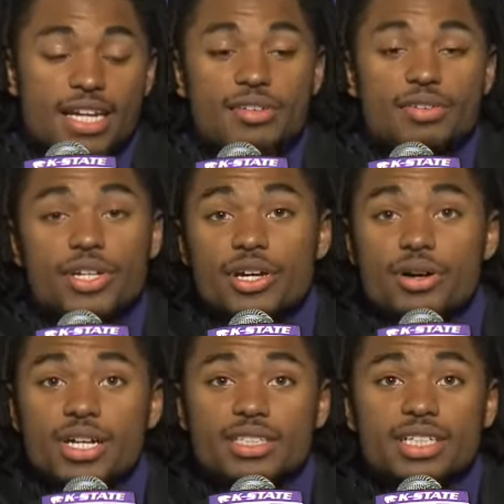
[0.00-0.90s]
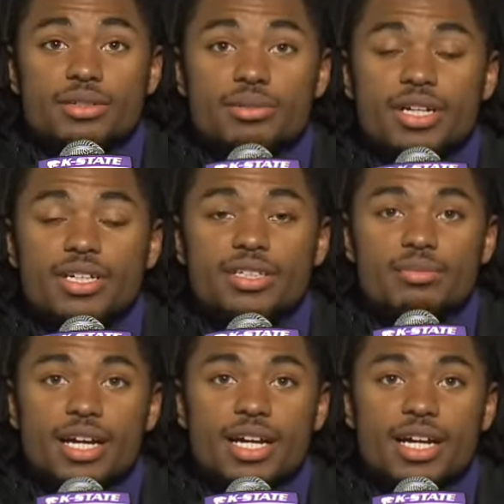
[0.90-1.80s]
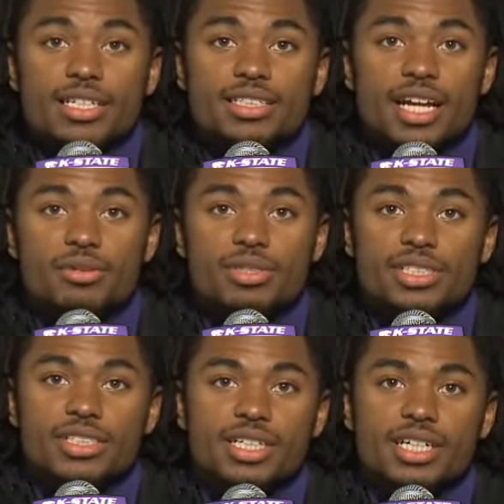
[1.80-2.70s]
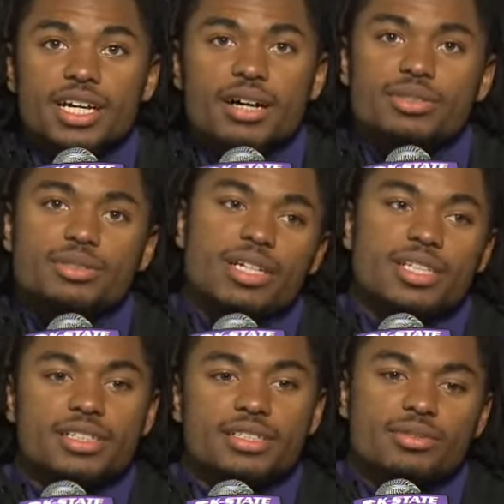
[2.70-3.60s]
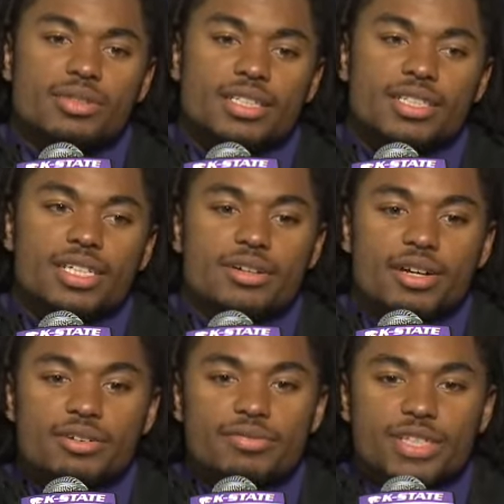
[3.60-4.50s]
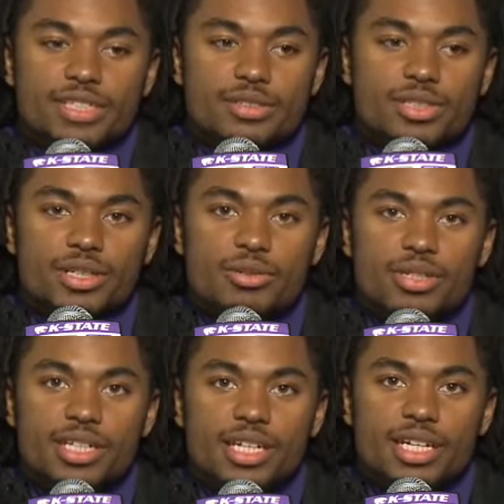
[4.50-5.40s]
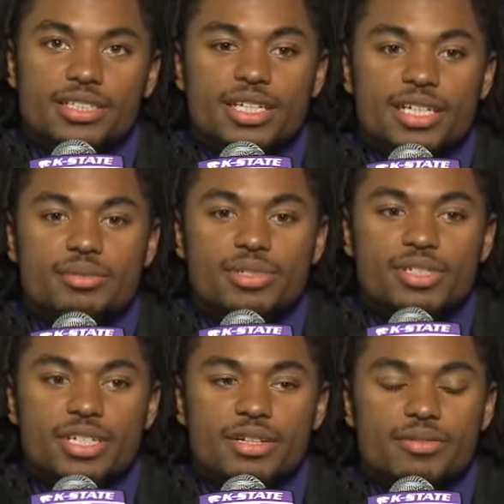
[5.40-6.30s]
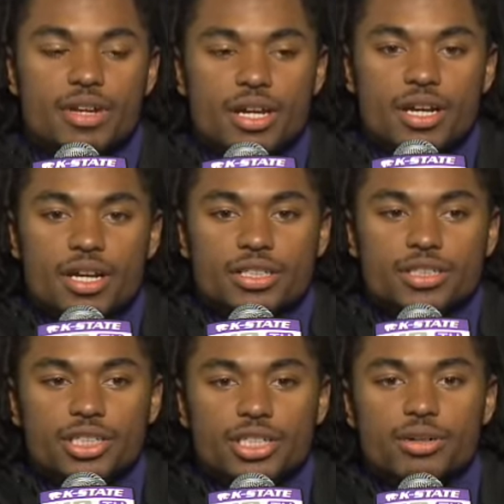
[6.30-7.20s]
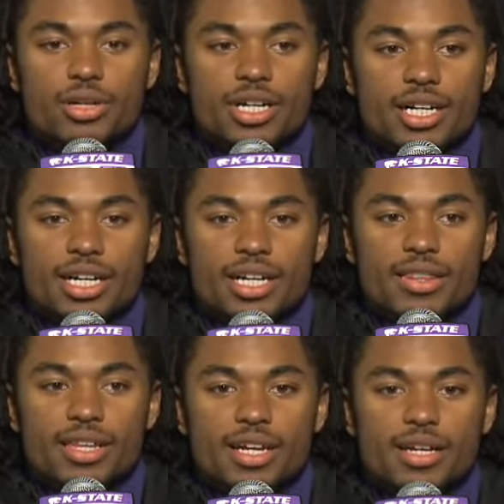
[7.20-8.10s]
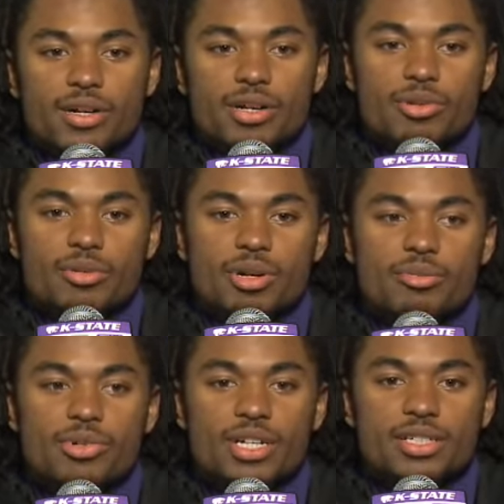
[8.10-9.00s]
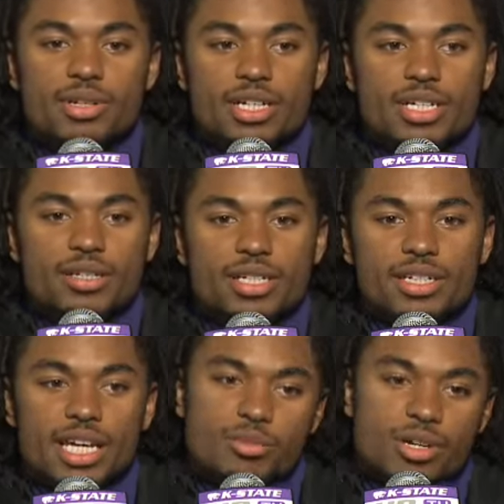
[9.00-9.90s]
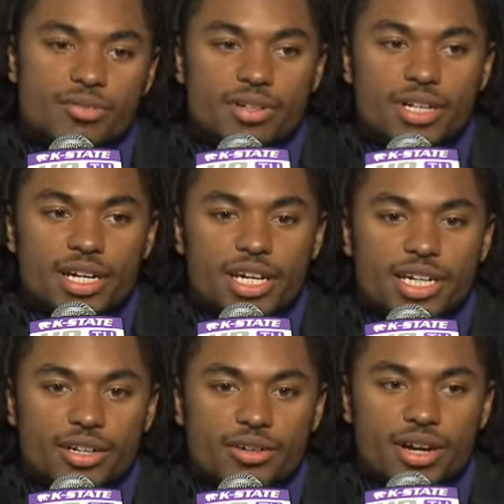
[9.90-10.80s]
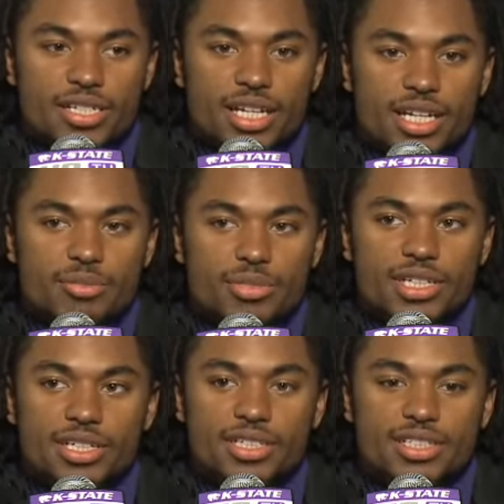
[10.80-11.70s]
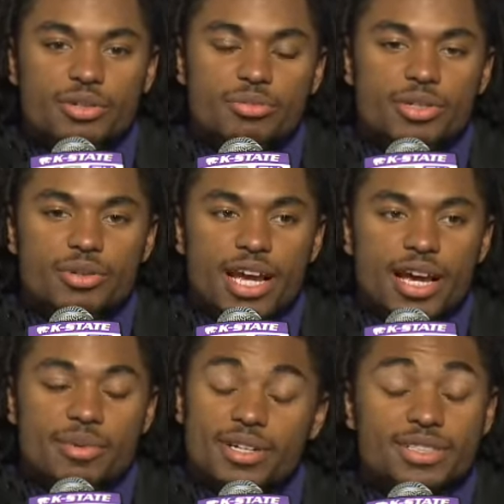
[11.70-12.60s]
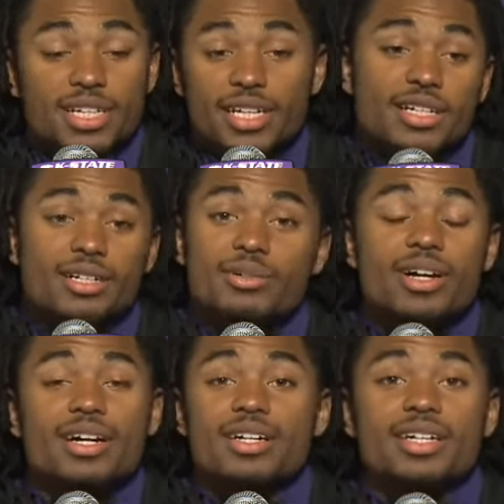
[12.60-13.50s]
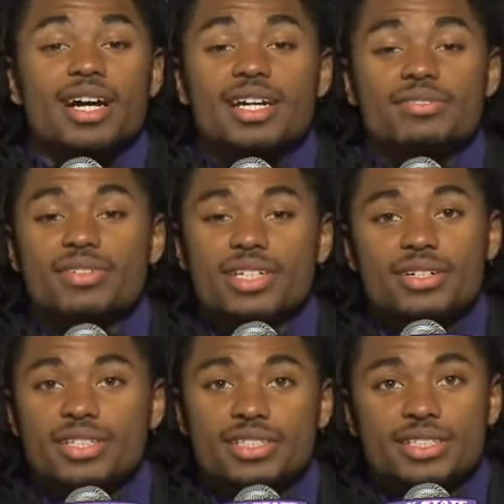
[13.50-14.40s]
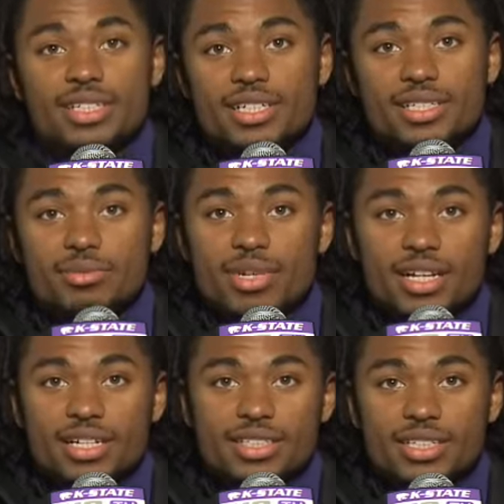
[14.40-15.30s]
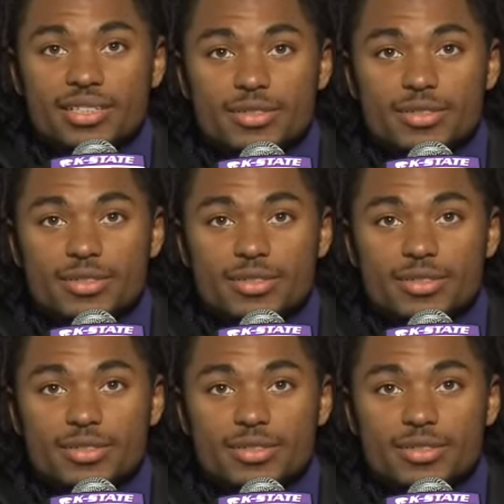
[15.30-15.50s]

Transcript: didn't even know I set the record, to be honest. I was just locked in on offense, you know, looking at schemes and stuff. So one of my boys, Joaquin Gill, came over, congratulated me, and told me what happened. I was like, oh wow, I didn't even notice, to be honest.